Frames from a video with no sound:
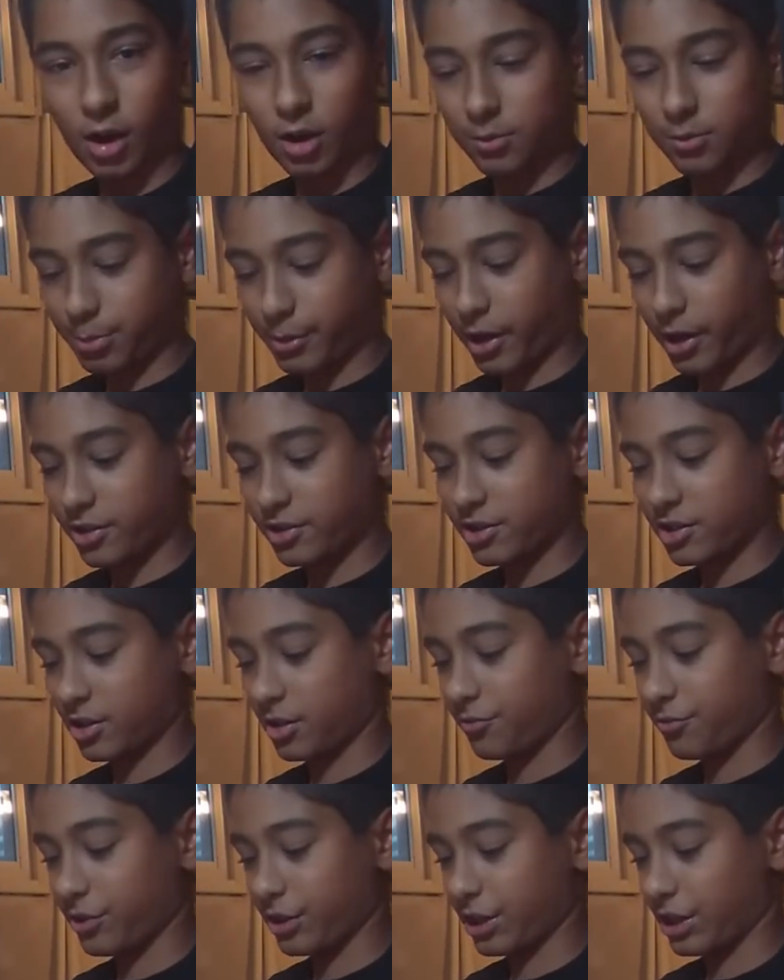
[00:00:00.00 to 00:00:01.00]

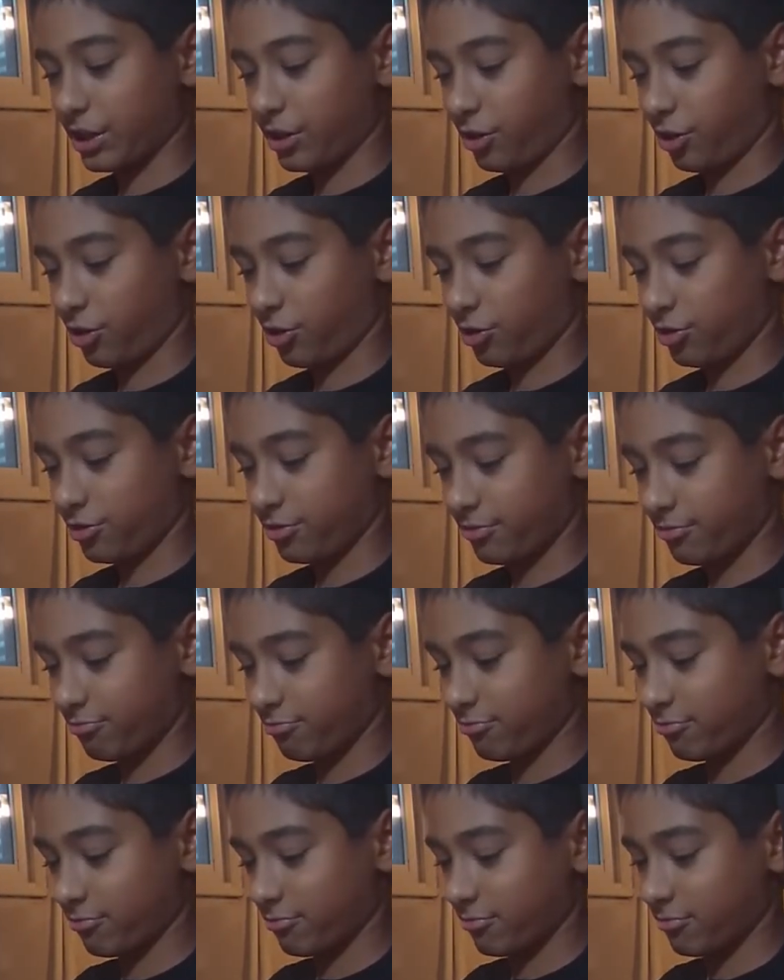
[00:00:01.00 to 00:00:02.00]
Unboxing of the gear.
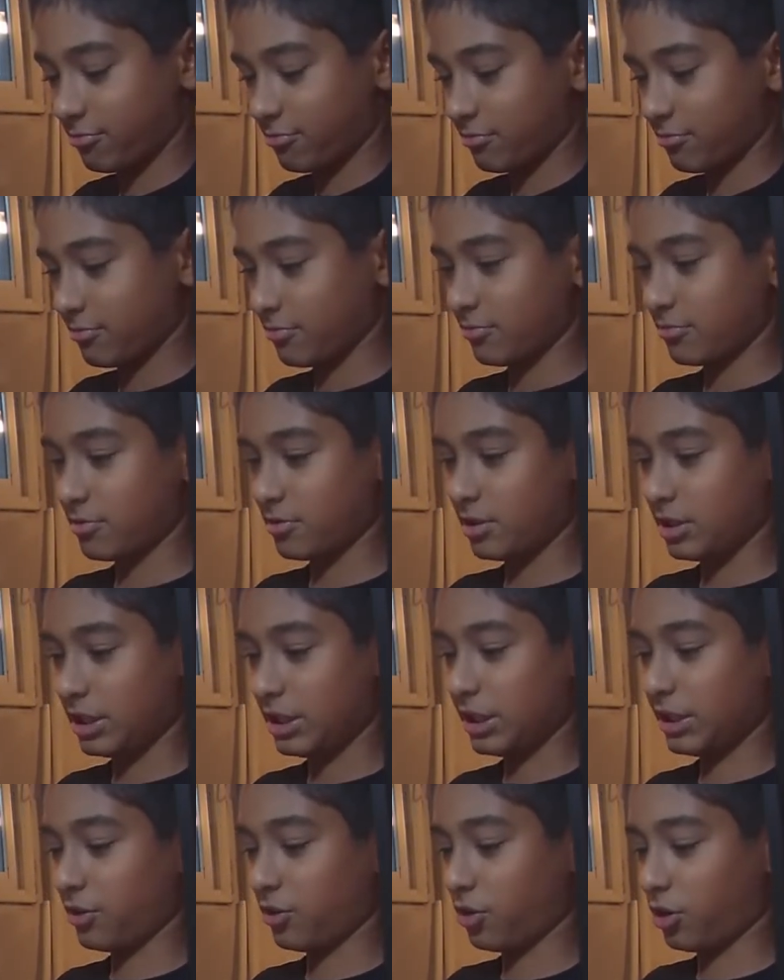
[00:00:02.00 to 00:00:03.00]

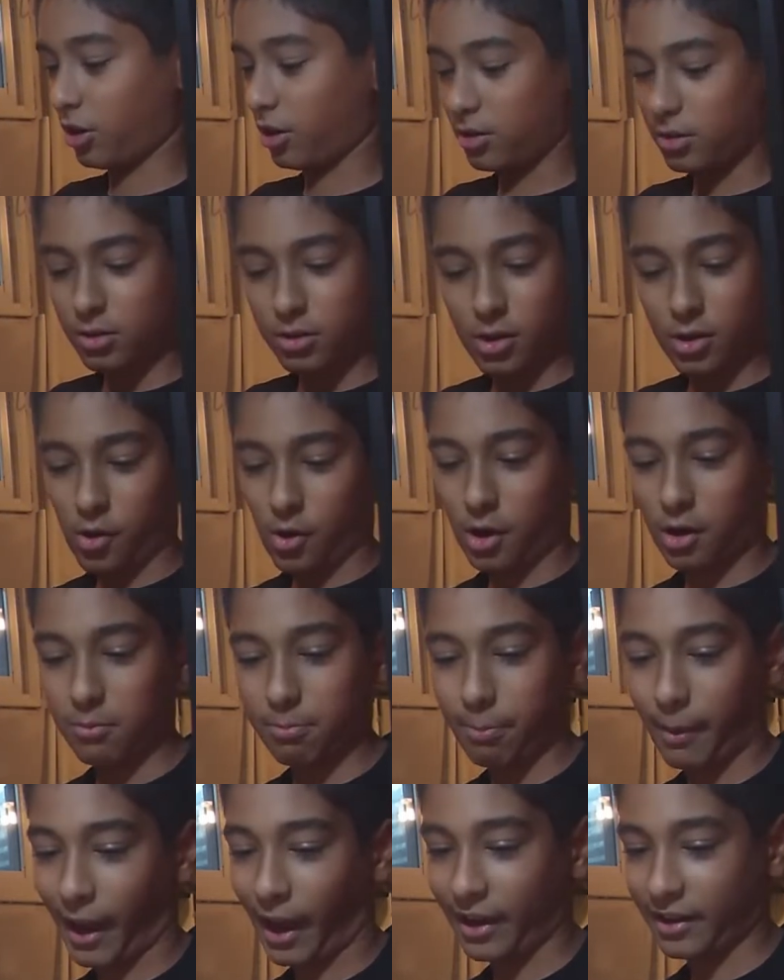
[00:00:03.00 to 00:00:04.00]

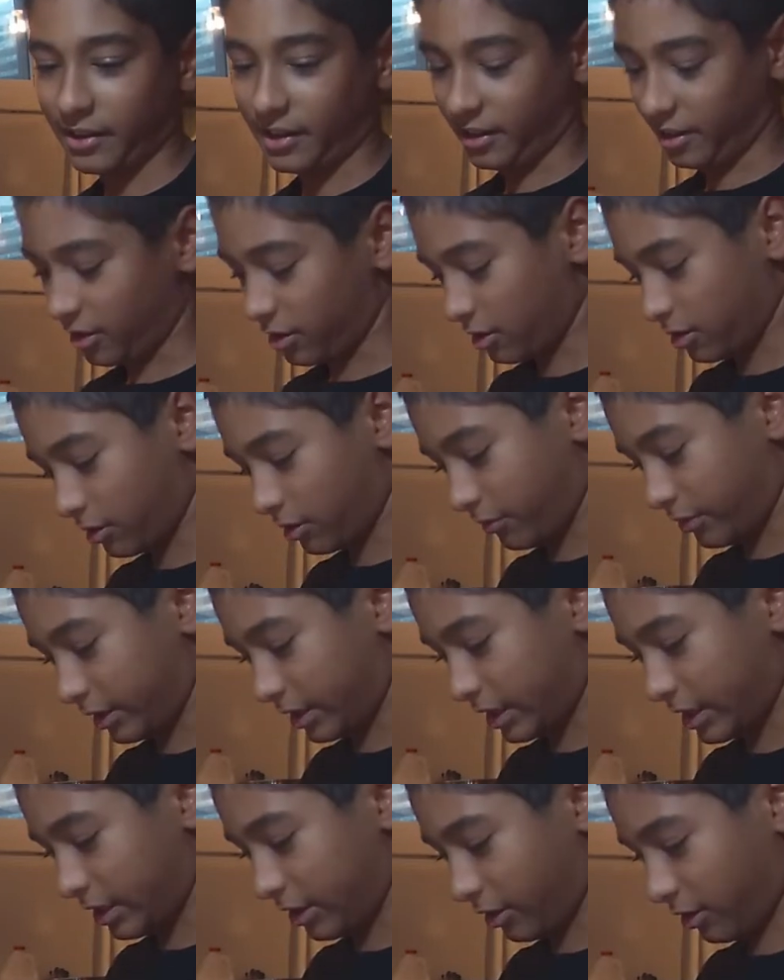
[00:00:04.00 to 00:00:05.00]
Unbagging of the
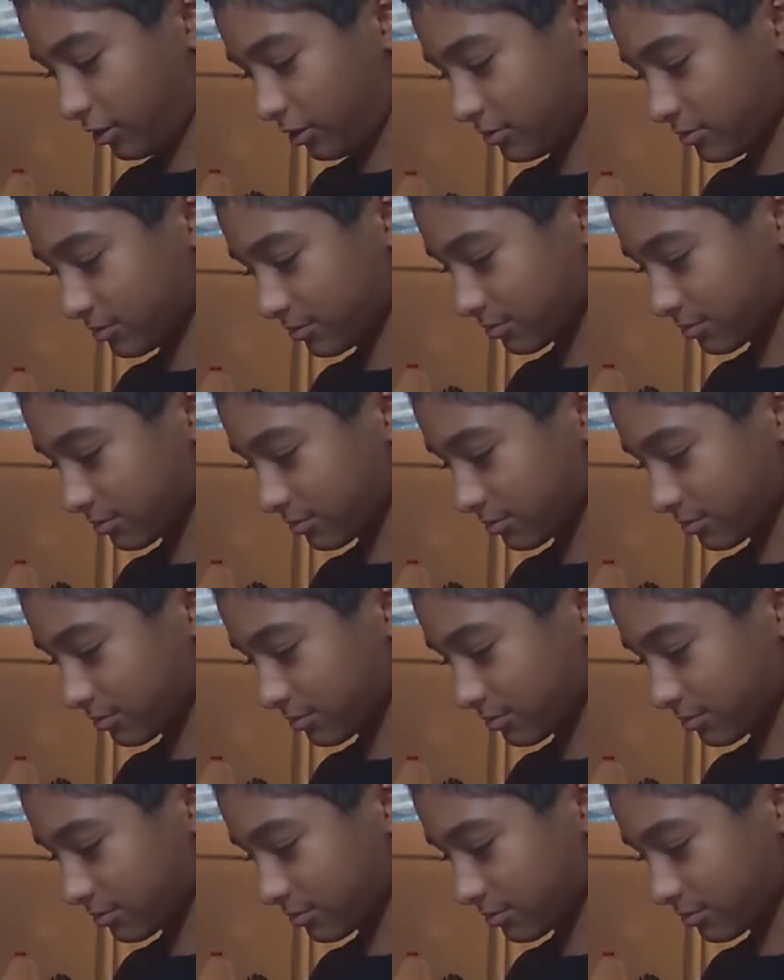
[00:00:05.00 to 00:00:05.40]
gear.